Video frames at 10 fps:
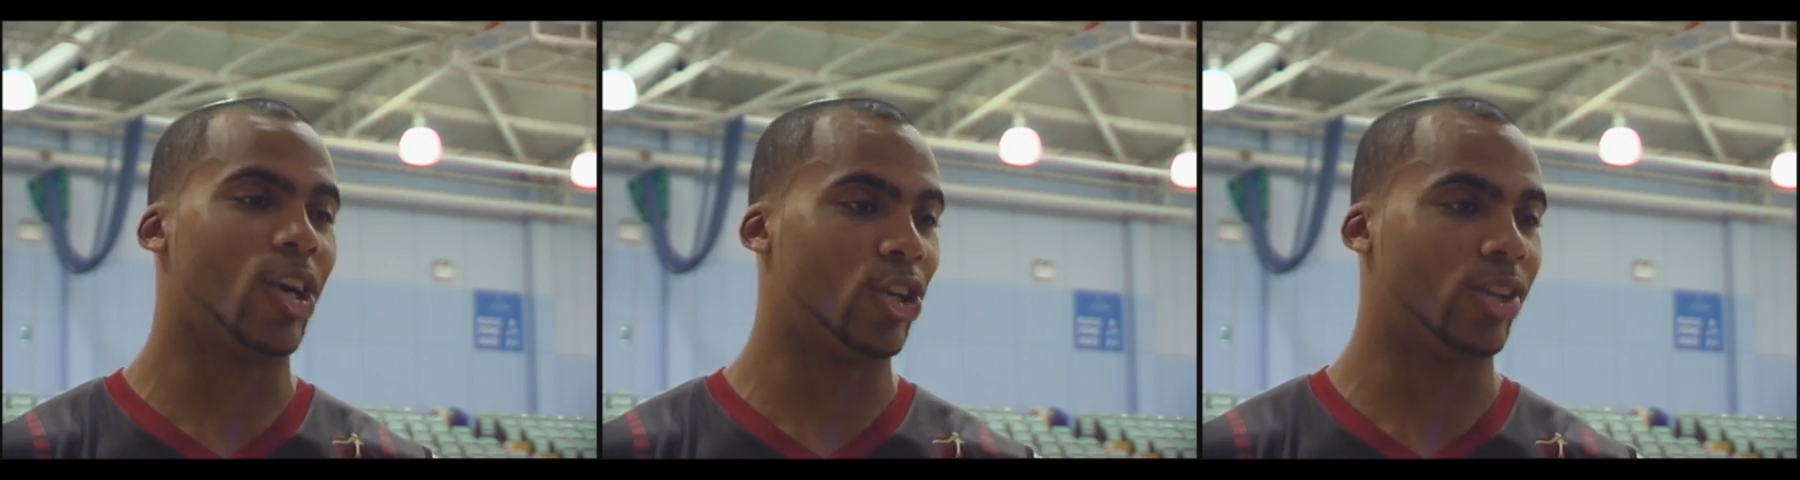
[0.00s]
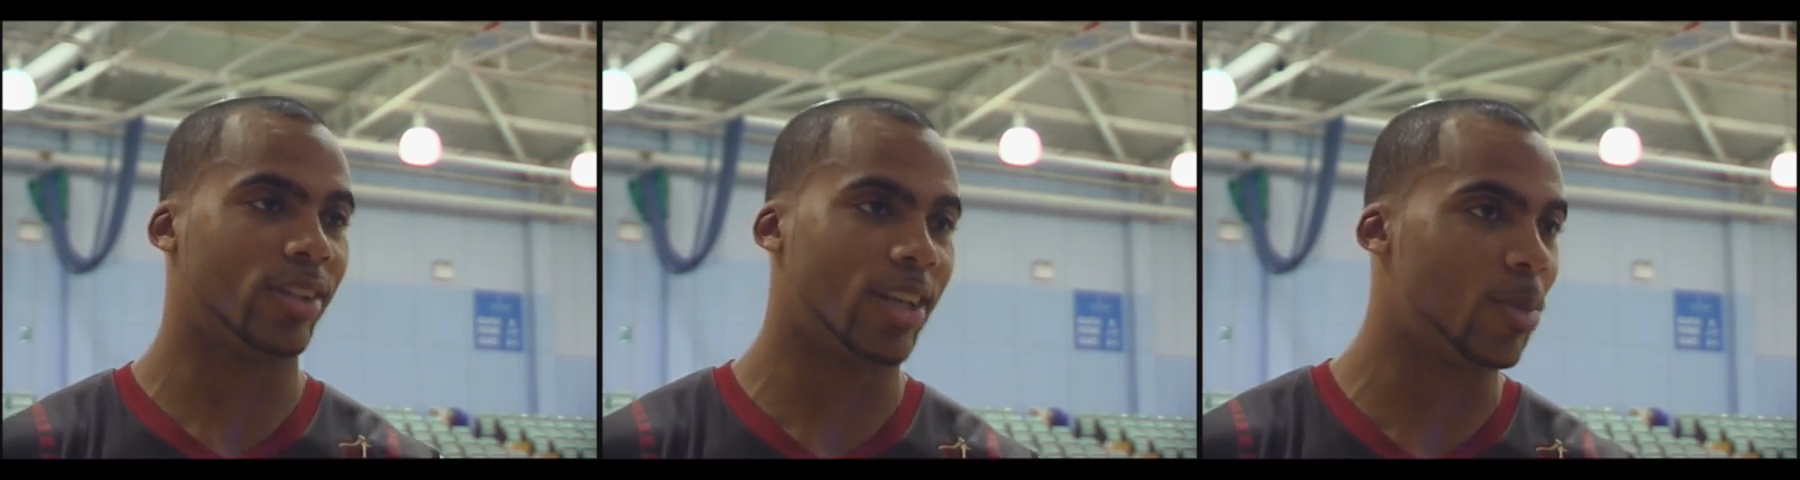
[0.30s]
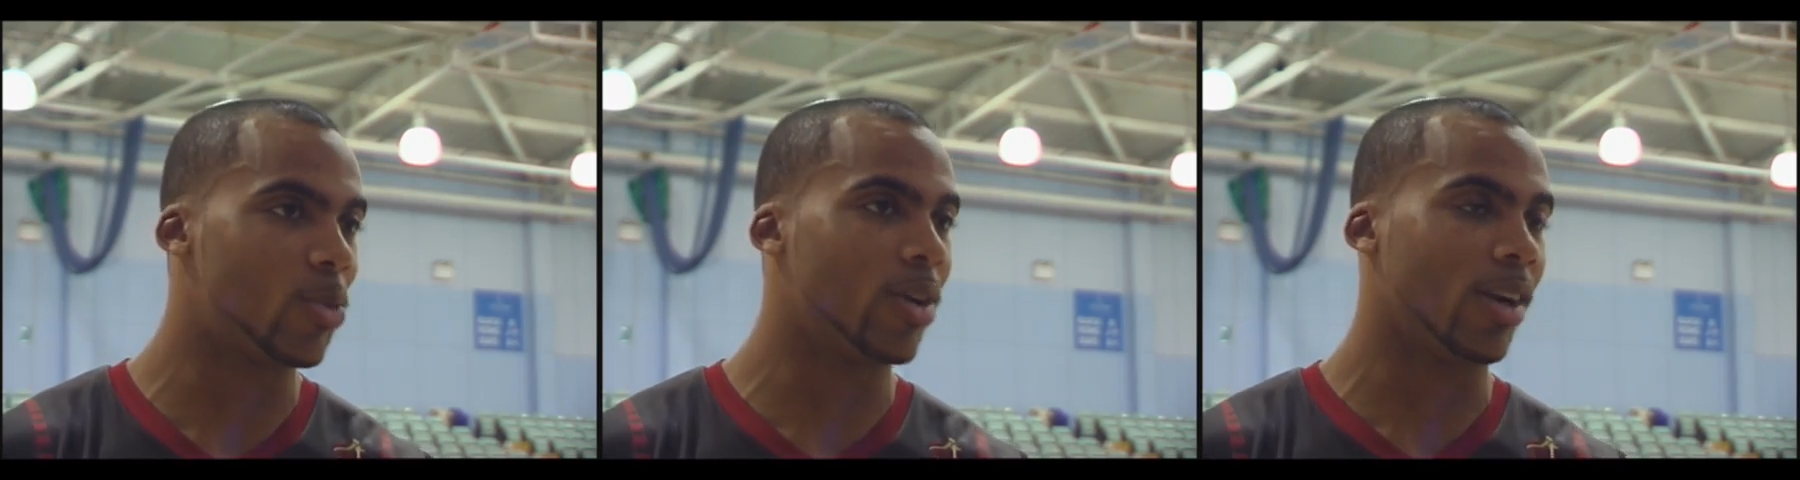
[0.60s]
hurt
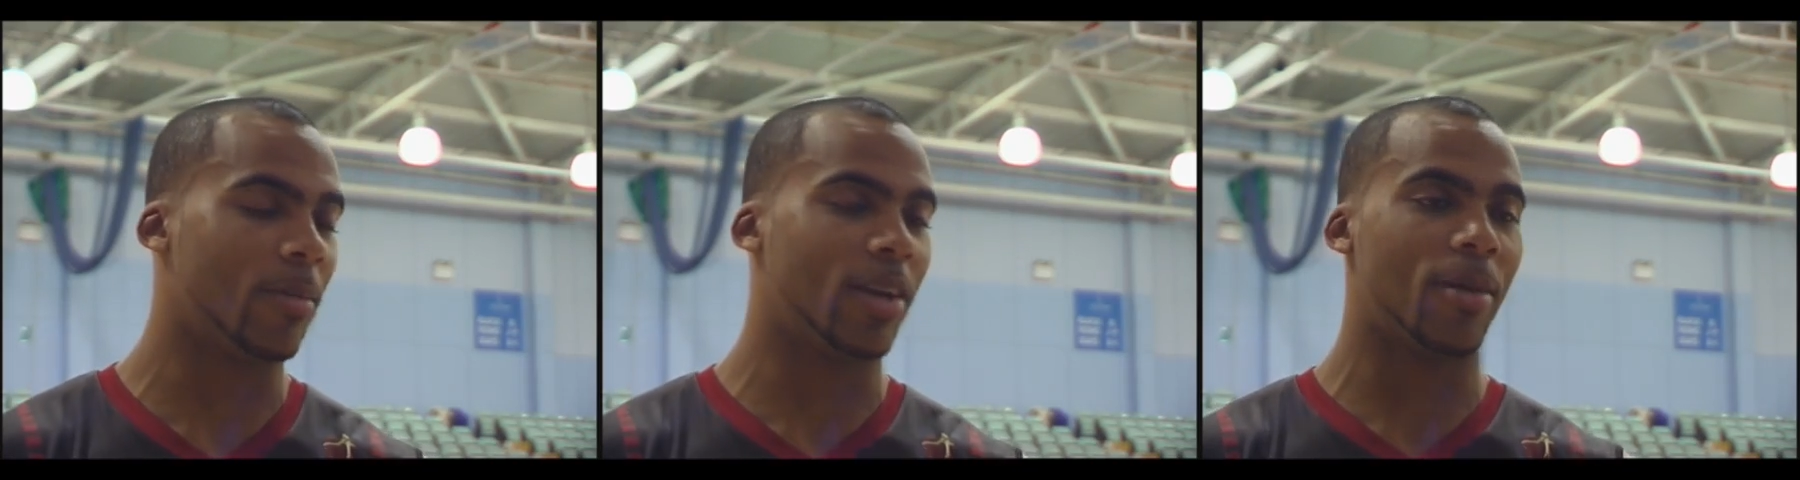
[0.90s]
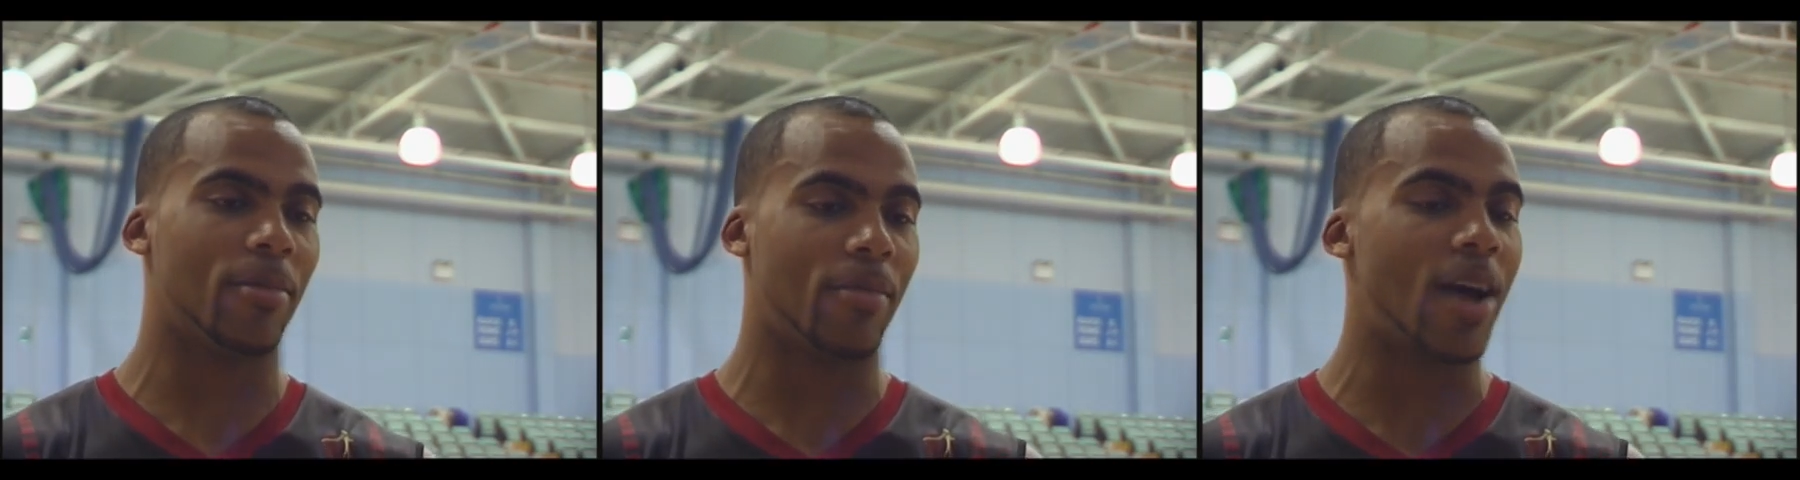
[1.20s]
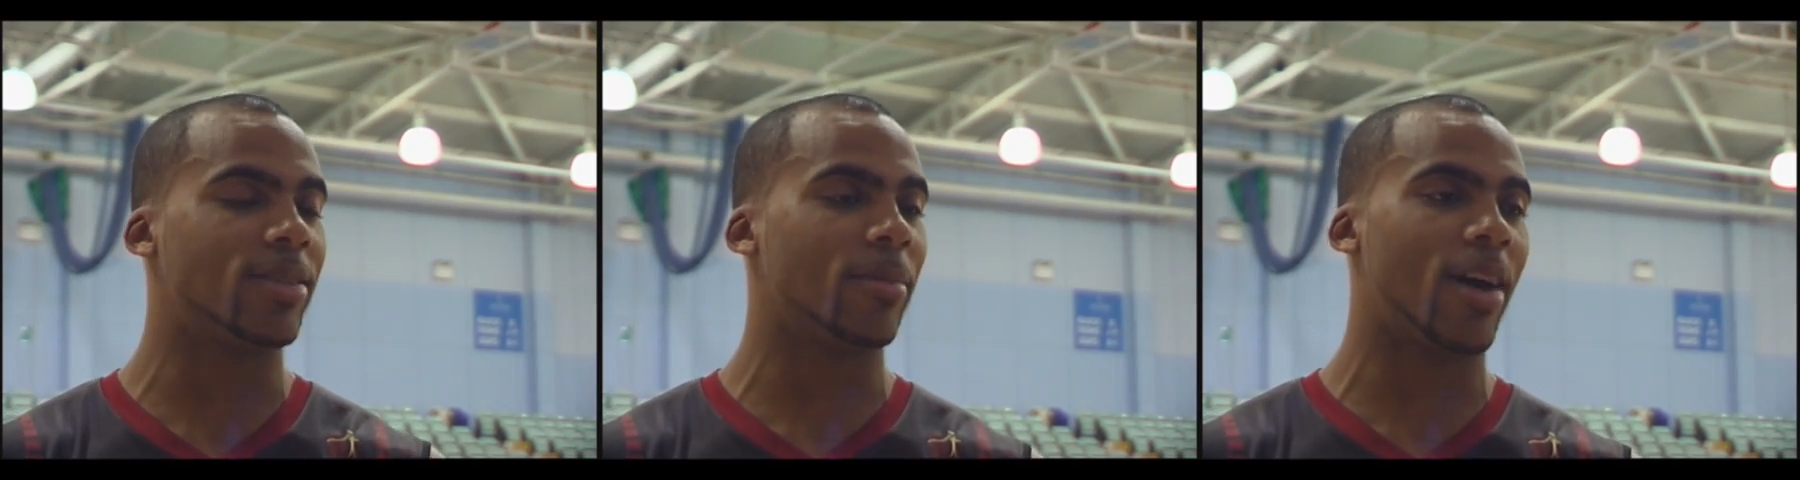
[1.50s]
anymore. I mean, I'm
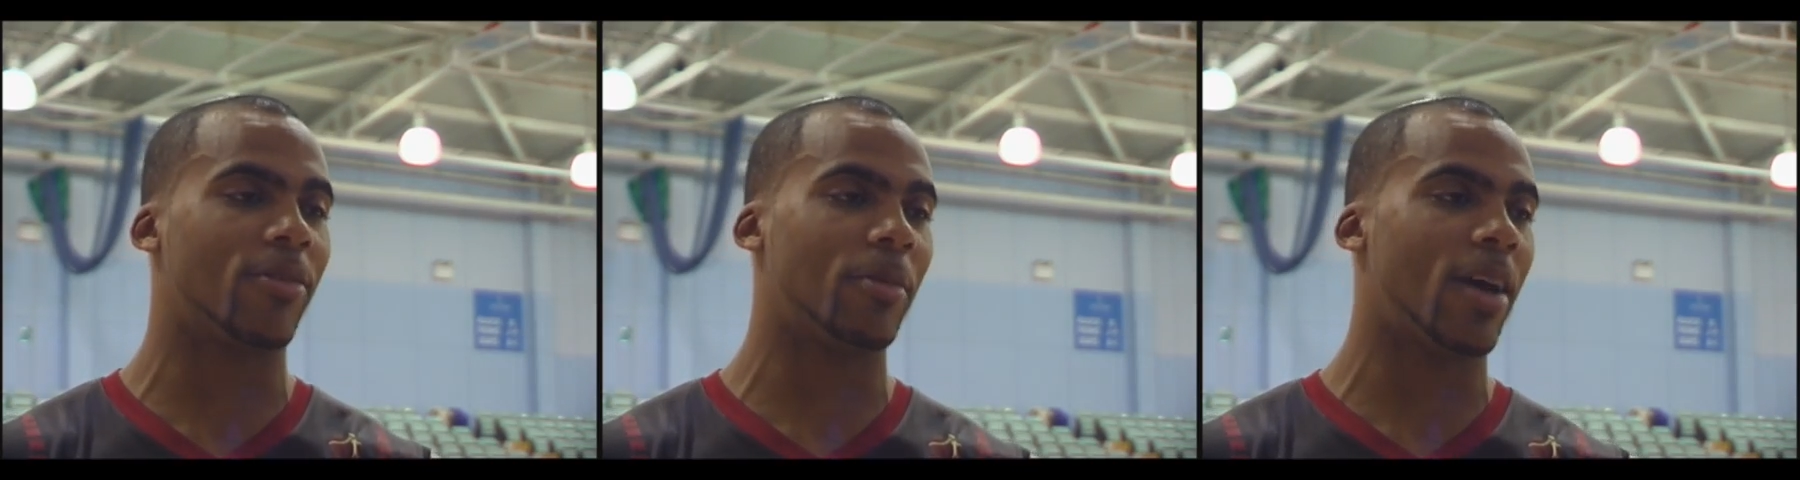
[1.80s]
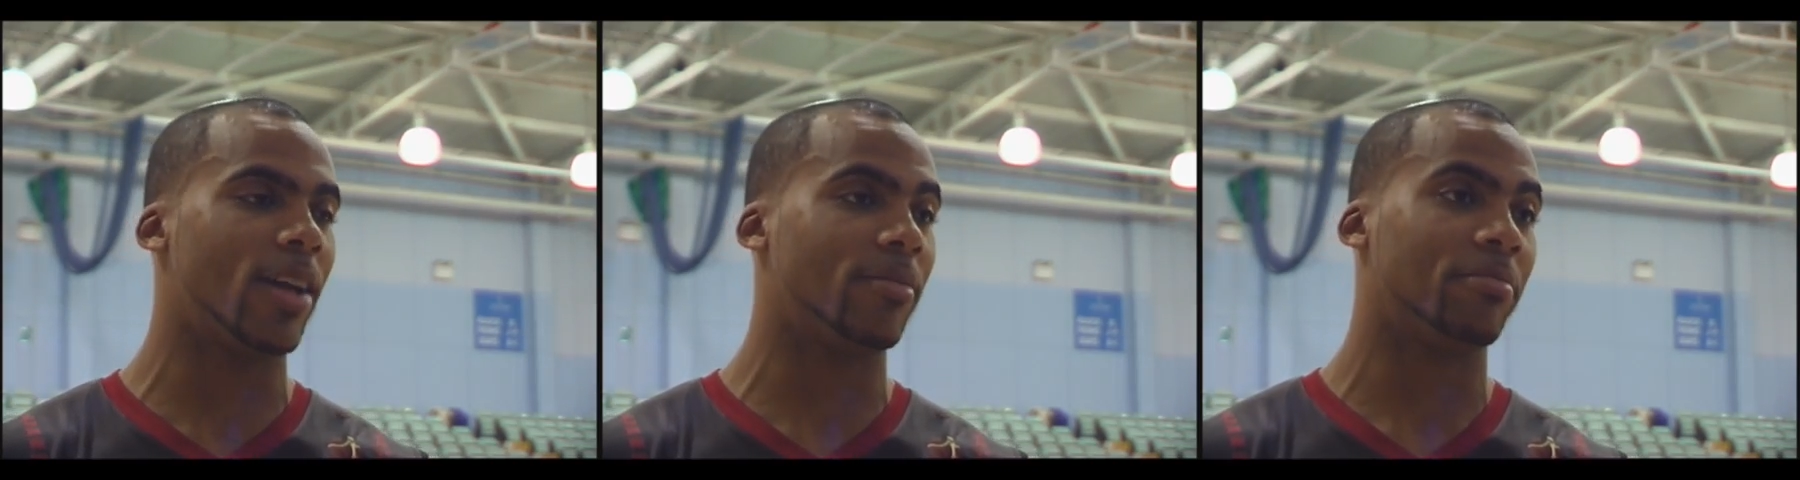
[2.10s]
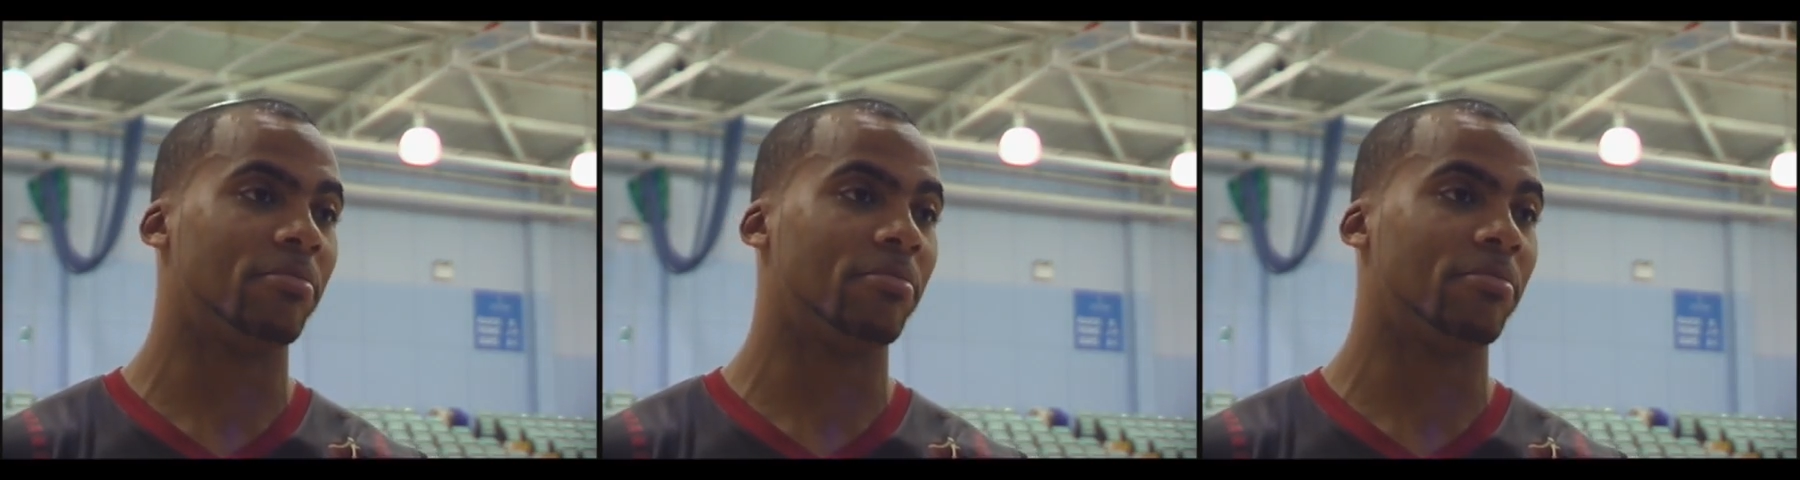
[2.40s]
bouncing back from that.